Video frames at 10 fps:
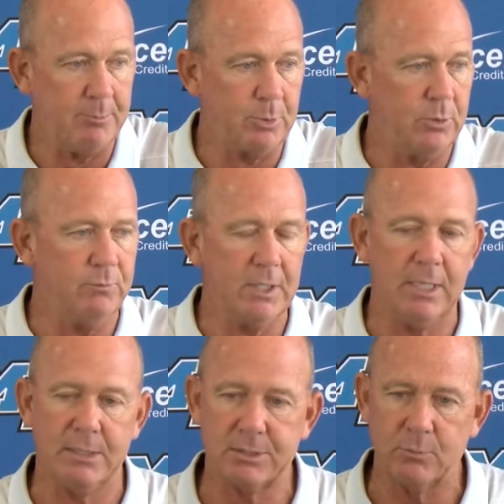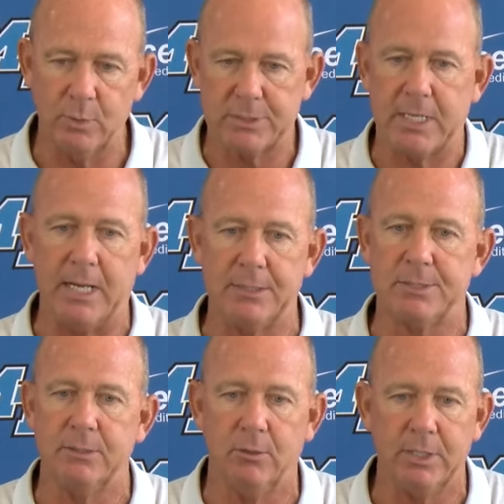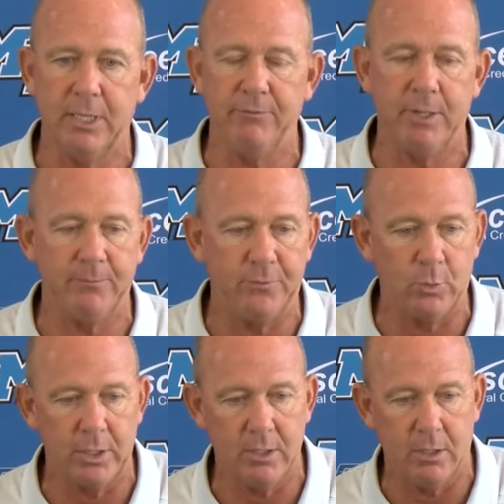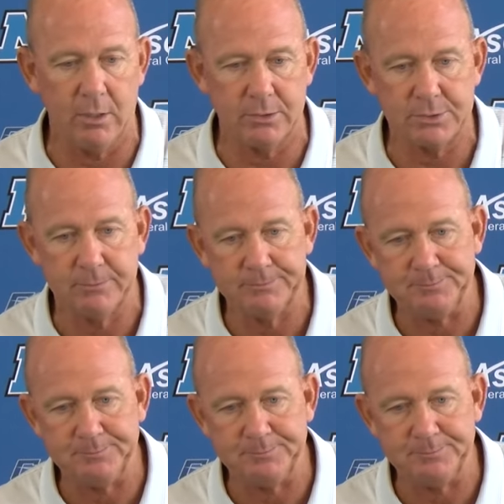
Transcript: proved against Wisconsin, only giving up 40 yards.